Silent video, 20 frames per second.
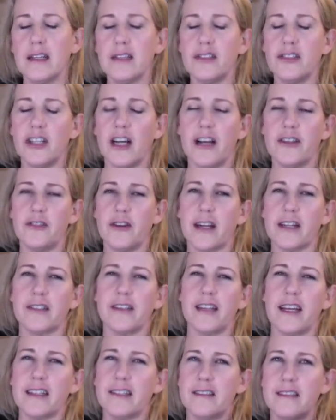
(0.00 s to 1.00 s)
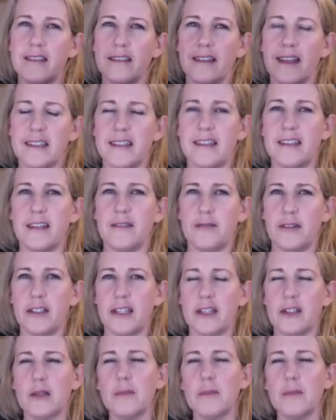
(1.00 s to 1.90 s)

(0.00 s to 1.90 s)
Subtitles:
GI tract. So that's a different thing.